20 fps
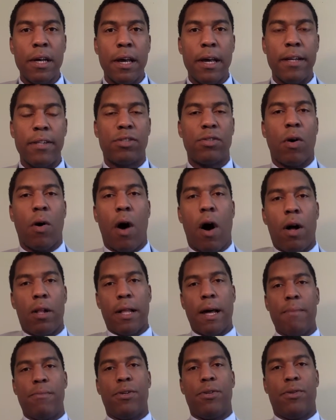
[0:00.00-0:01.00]
And so all
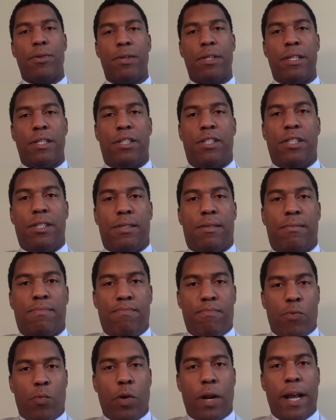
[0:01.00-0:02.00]
I'm doing is just,
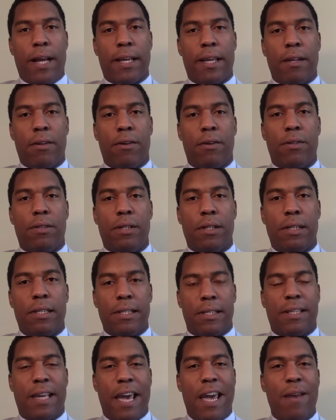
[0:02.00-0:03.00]
when I get on
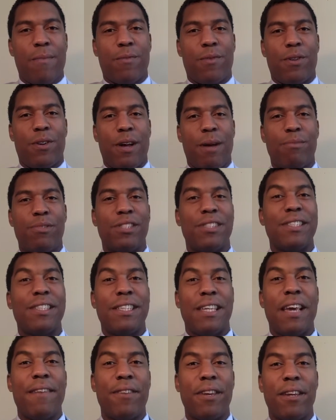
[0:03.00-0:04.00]
this camera, I'm
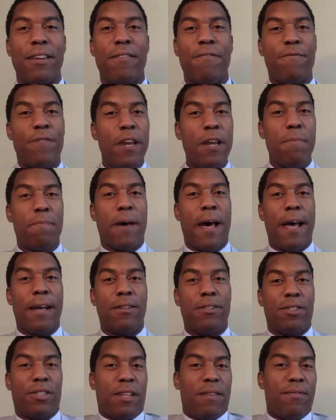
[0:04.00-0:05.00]
just giving
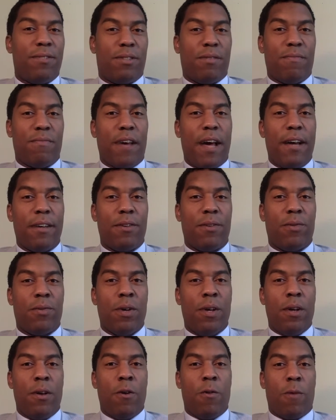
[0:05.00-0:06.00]
feedback, just giving some value,
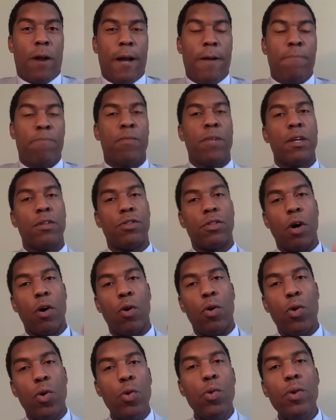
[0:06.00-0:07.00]
right?
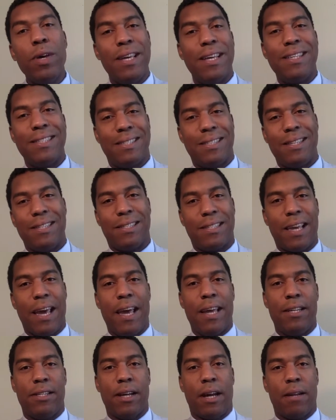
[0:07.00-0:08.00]
So who is this
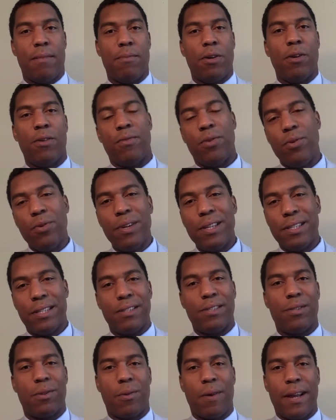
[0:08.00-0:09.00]
Cage Automotive? Who is
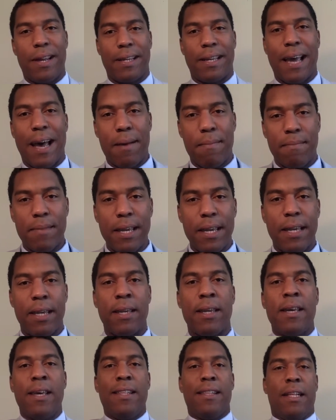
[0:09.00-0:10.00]
this Durran guy,
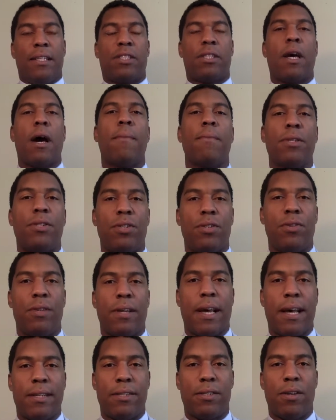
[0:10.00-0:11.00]
me, that's coming to you
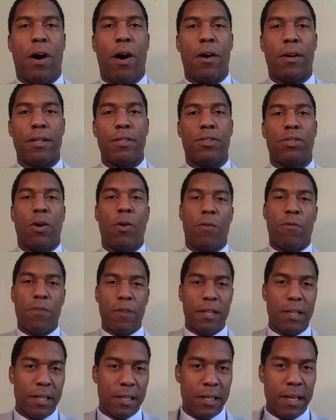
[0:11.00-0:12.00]
guys talking? So
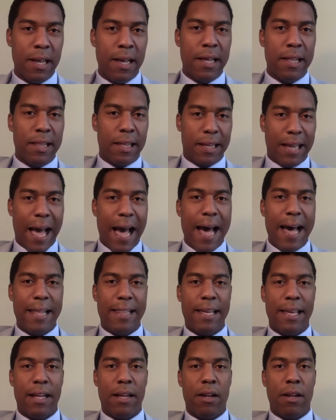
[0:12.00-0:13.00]
for this, the guy
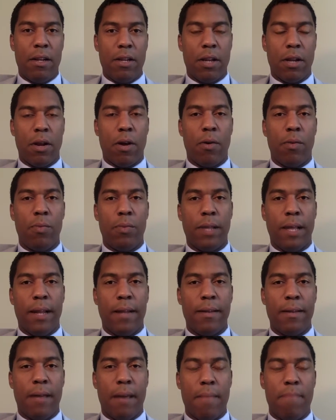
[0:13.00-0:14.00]
that, you know,
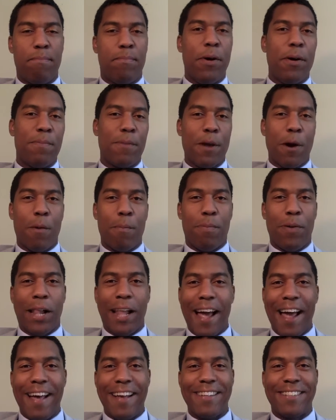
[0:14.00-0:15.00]
that put me on
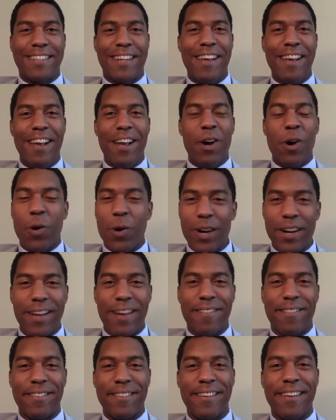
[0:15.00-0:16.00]
blast,
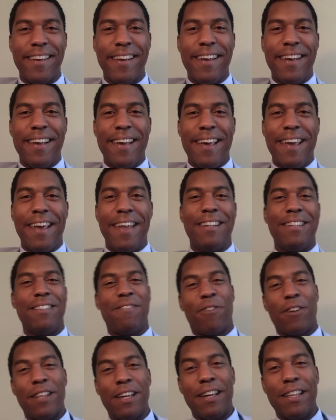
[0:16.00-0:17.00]
whatever,
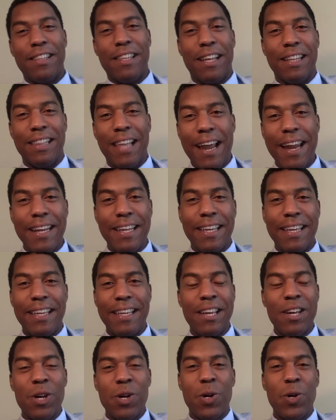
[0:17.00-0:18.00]
and for the
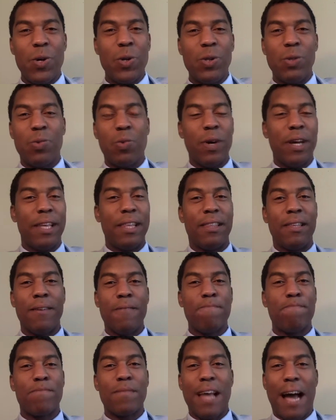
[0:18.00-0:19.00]
lady who's with,
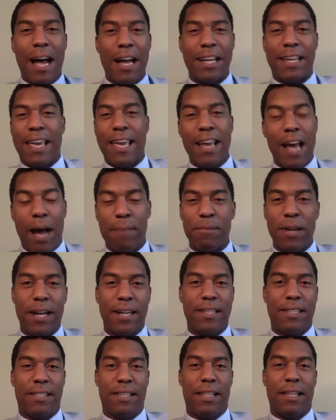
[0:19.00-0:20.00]
I'm not
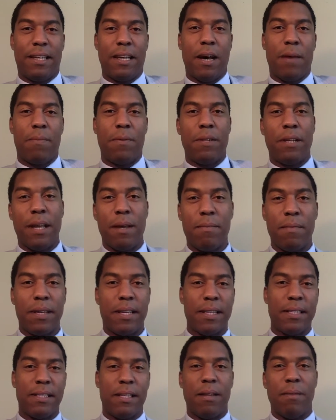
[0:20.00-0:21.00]
going to say the company name,
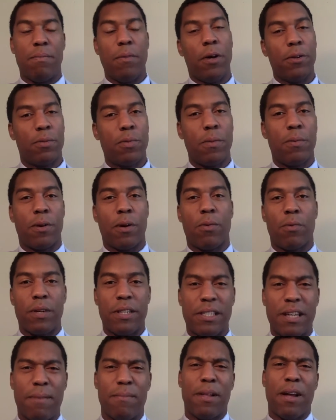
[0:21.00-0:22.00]
because then those people are going
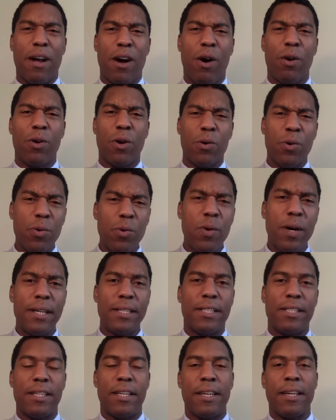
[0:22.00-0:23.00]
to reach out like, "Hold on, who
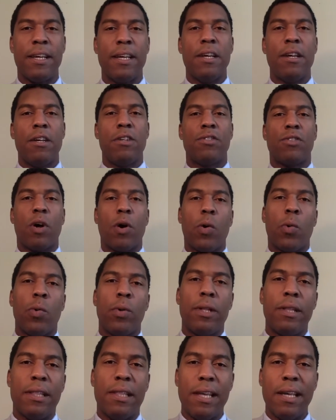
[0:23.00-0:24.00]
was she?"
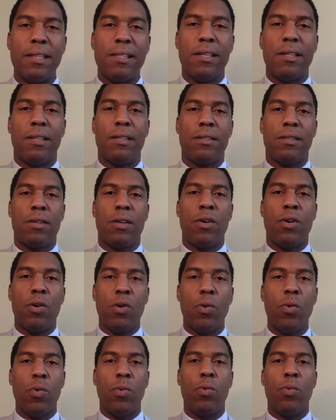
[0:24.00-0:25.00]
So this is
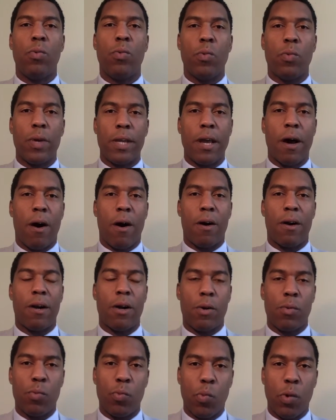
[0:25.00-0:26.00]
who we
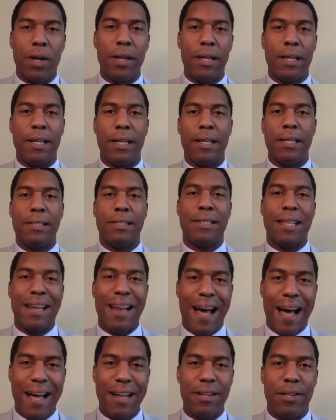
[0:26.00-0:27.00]
are, what it is
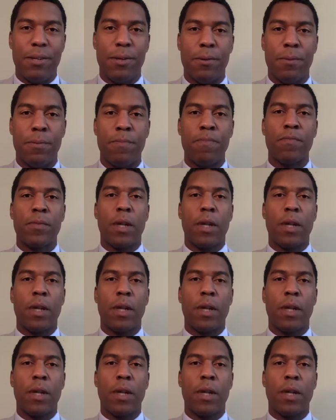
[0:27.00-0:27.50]
that I do.